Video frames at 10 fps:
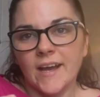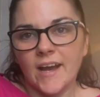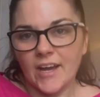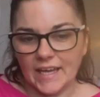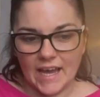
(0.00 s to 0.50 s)

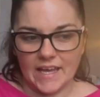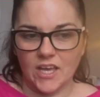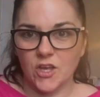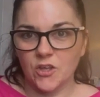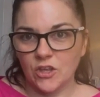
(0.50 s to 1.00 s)
Okay,
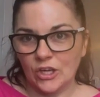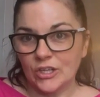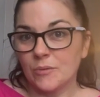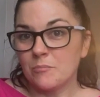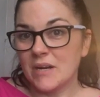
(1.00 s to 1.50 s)

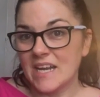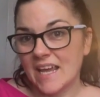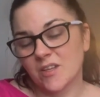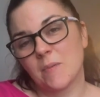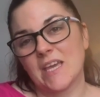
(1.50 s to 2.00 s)
my
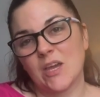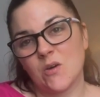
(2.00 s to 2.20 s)
next make